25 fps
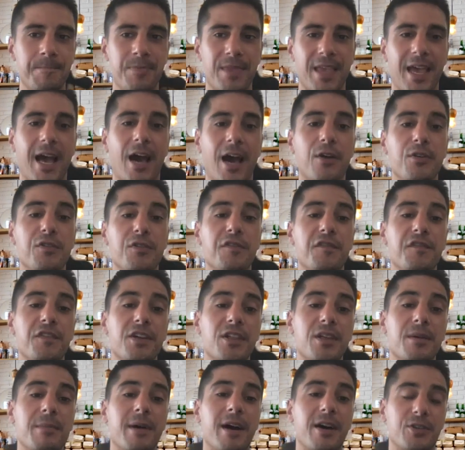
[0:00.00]
how you feel
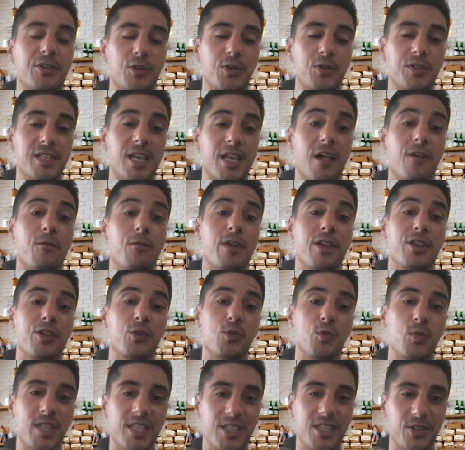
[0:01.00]
about yourself when you're
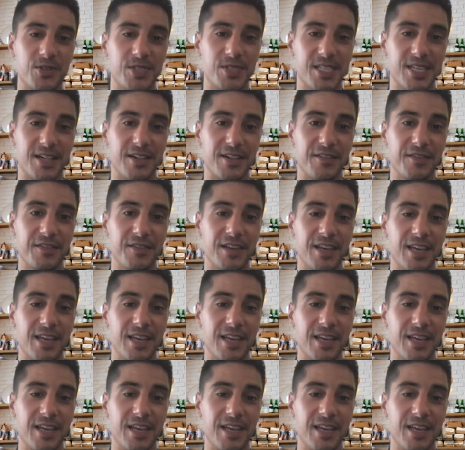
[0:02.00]
with yourself.